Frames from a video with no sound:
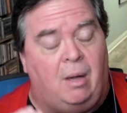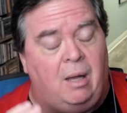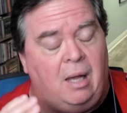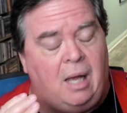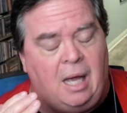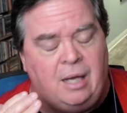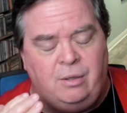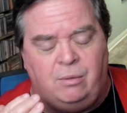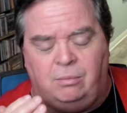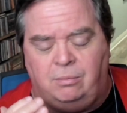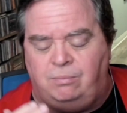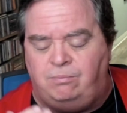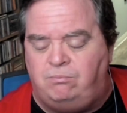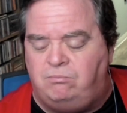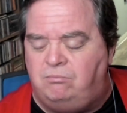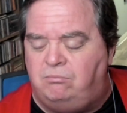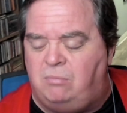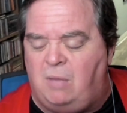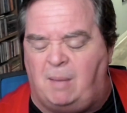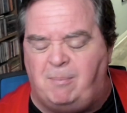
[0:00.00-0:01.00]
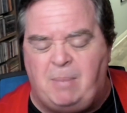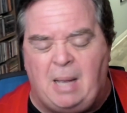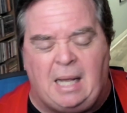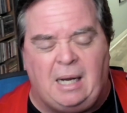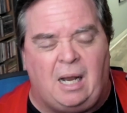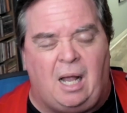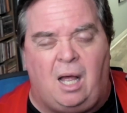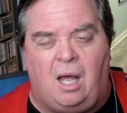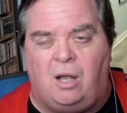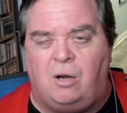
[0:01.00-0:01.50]
under about
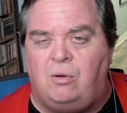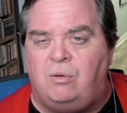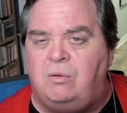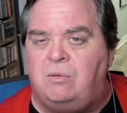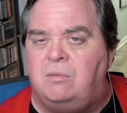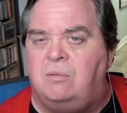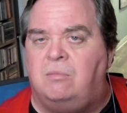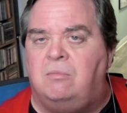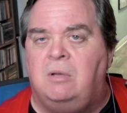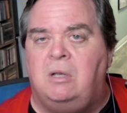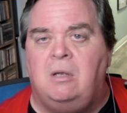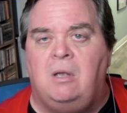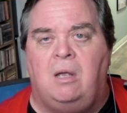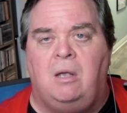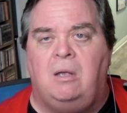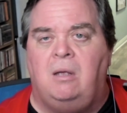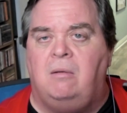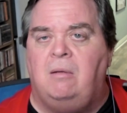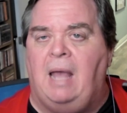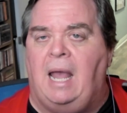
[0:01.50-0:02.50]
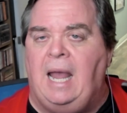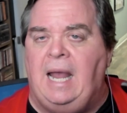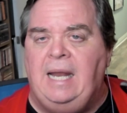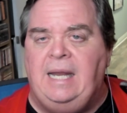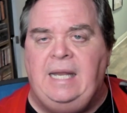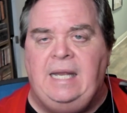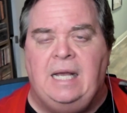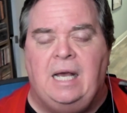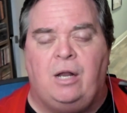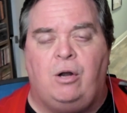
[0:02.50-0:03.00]

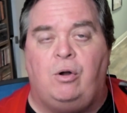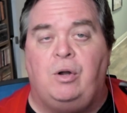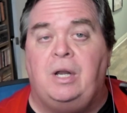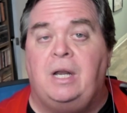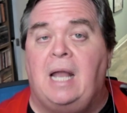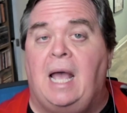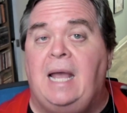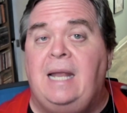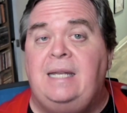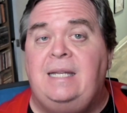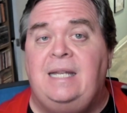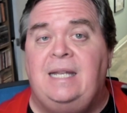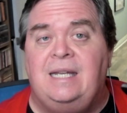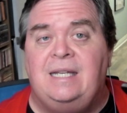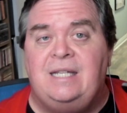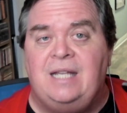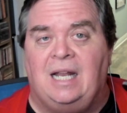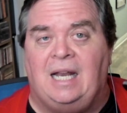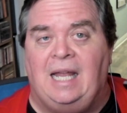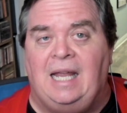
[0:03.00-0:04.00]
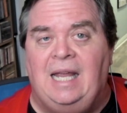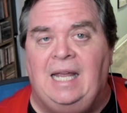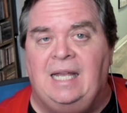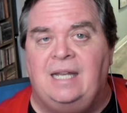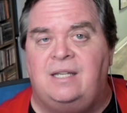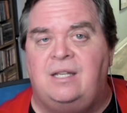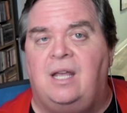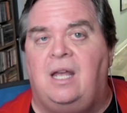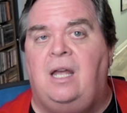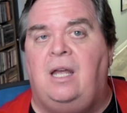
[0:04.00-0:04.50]
180, 190 until I
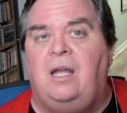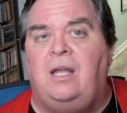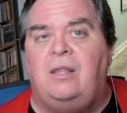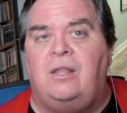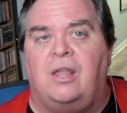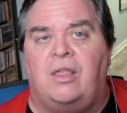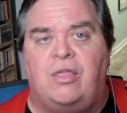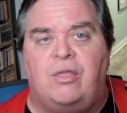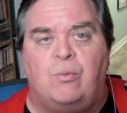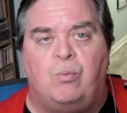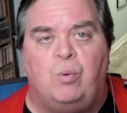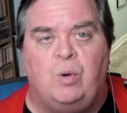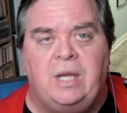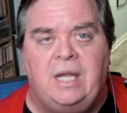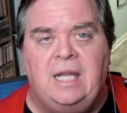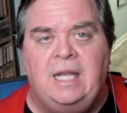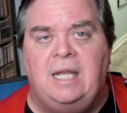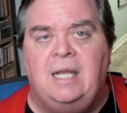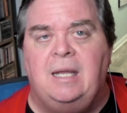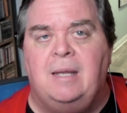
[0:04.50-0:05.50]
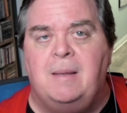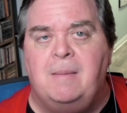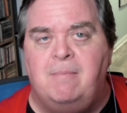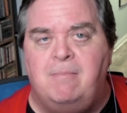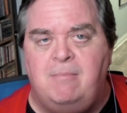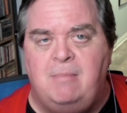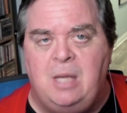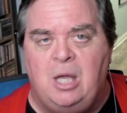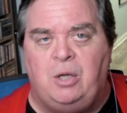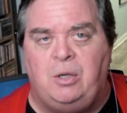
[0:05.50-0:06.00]
hit the 3
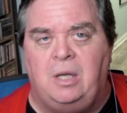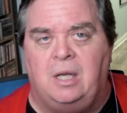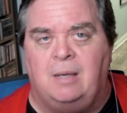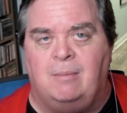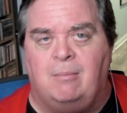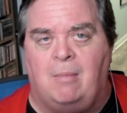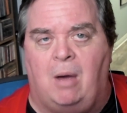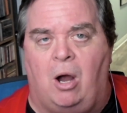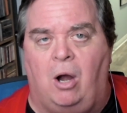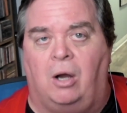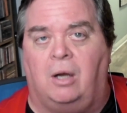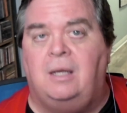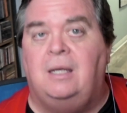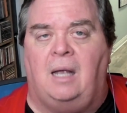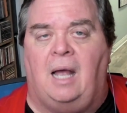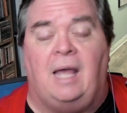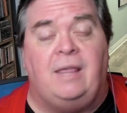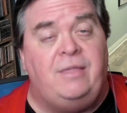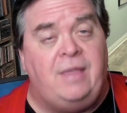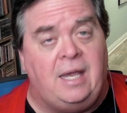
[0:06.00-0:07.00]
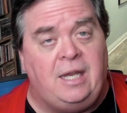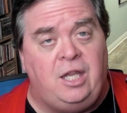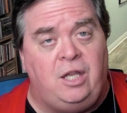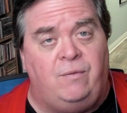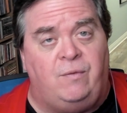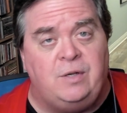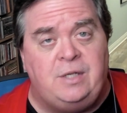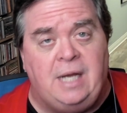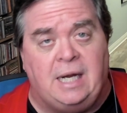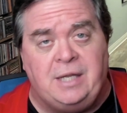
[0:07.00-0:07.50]
million mark. I thank you
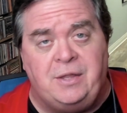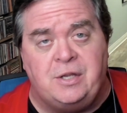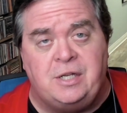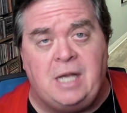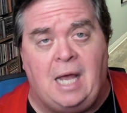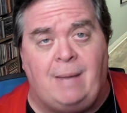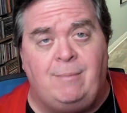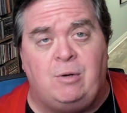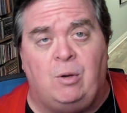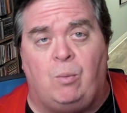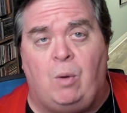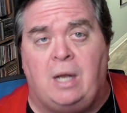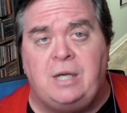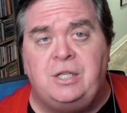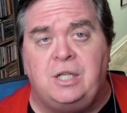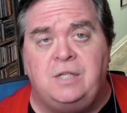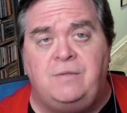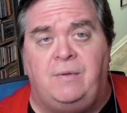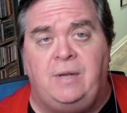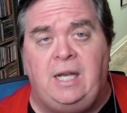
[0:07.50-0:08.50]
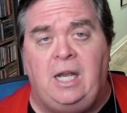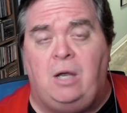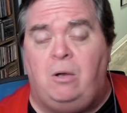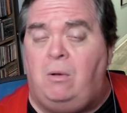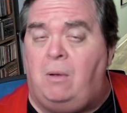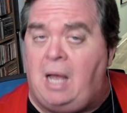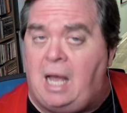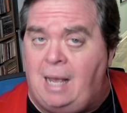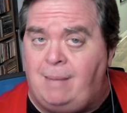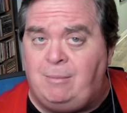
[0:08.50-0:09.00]
for taking the time to watch this
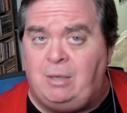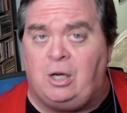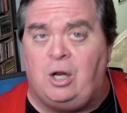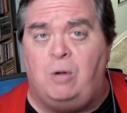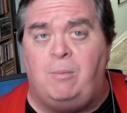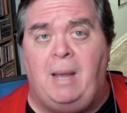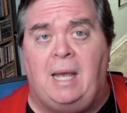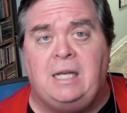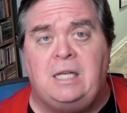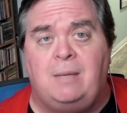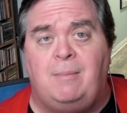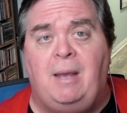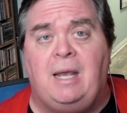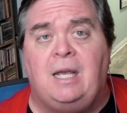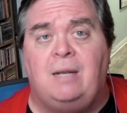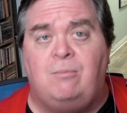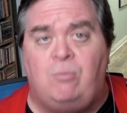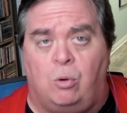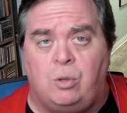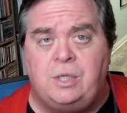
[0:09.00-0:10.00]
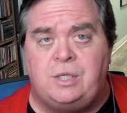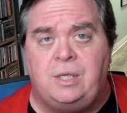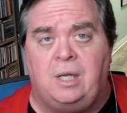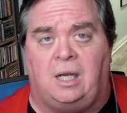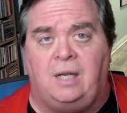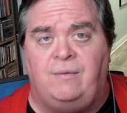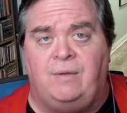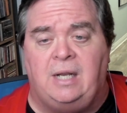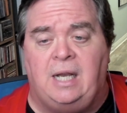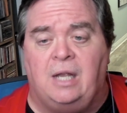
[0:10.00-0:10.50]
video. I'm going to go back to making more
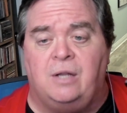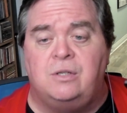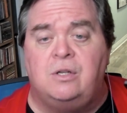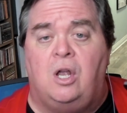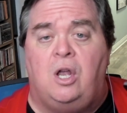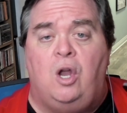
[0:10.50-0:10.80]
silly videos.